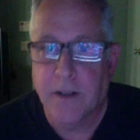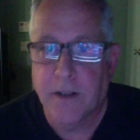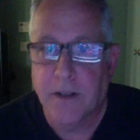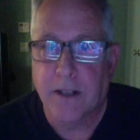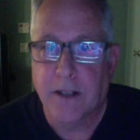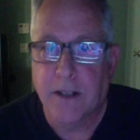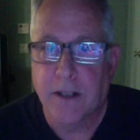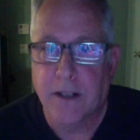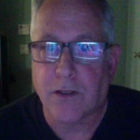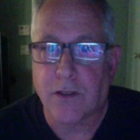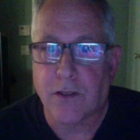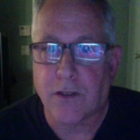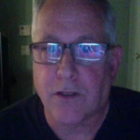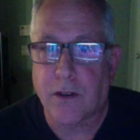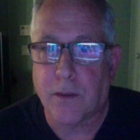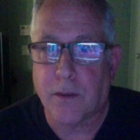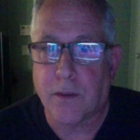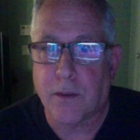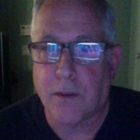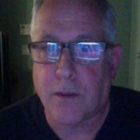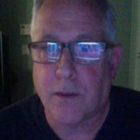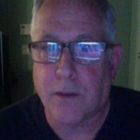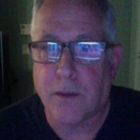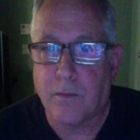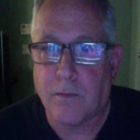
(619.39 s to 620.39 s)
So they're going to
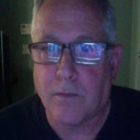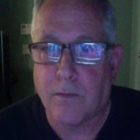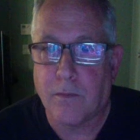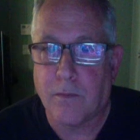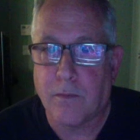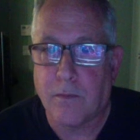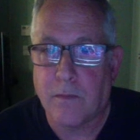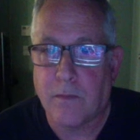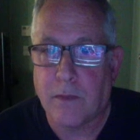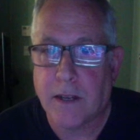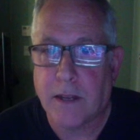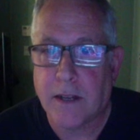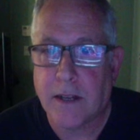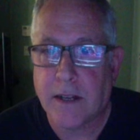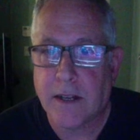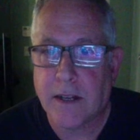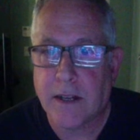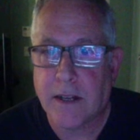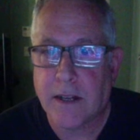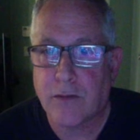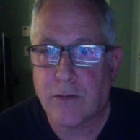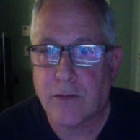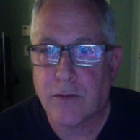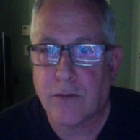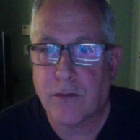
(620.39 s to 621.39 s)
let it get
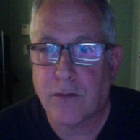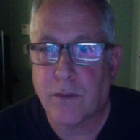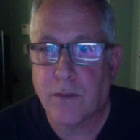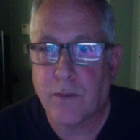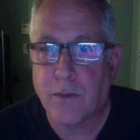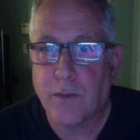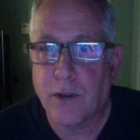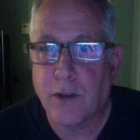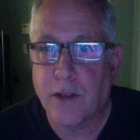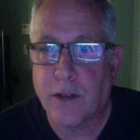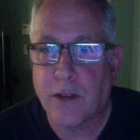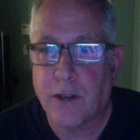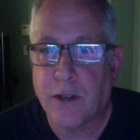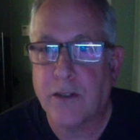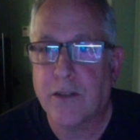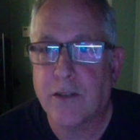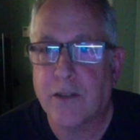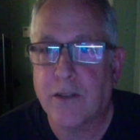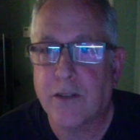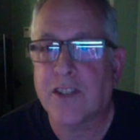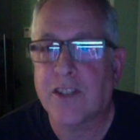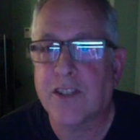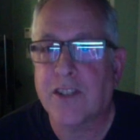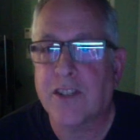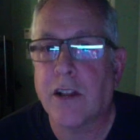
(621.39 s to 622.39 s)
to a certain point, and then they're going to
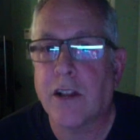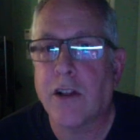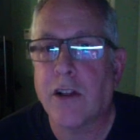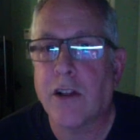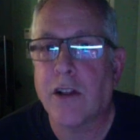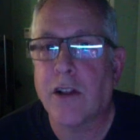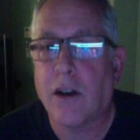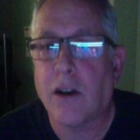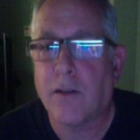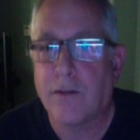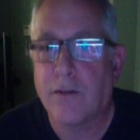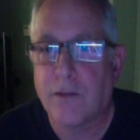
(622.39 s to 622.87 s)
sell off.